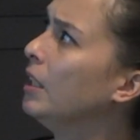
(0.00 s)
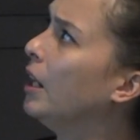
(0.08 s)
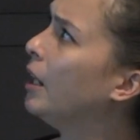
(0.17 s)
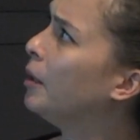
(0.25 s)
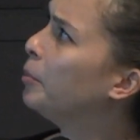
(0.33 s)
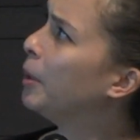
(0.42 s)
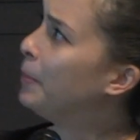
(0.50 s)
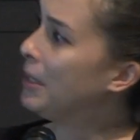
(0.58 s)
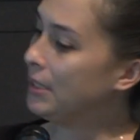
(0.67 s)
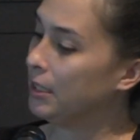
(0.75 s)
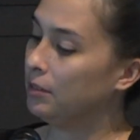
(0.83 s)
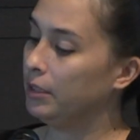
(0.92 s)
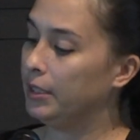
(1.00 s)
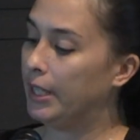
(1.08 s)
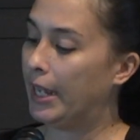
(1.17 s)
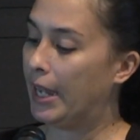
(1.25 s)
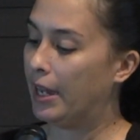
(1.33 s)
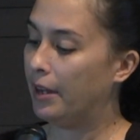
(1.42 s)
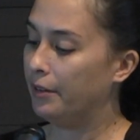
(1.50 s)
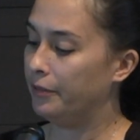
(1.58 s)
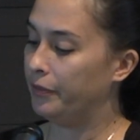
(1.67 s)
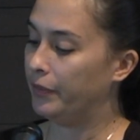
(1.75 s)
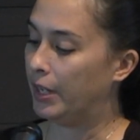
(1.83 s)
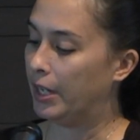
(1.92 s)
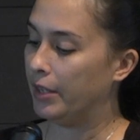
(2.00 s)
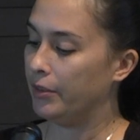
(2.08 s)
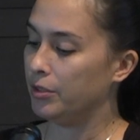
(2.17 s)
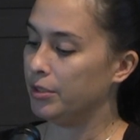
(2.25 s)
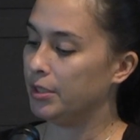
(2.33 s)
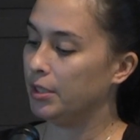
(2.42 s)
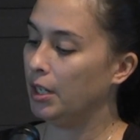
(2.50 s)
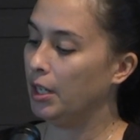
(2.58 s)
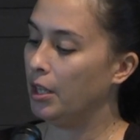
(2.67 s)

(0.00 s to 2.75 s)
But basically they have, there's